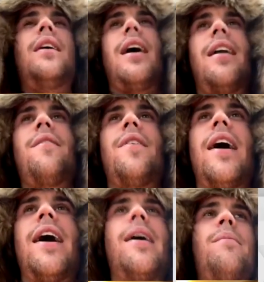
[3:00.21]
that
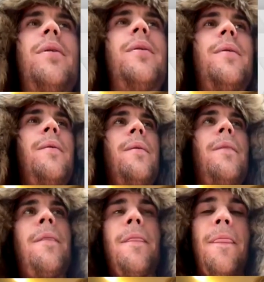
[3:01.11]
Dan's always going
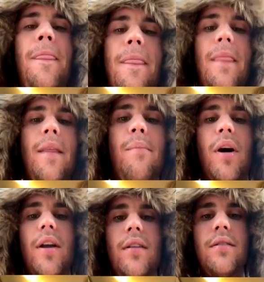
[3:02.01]
to. Pardon.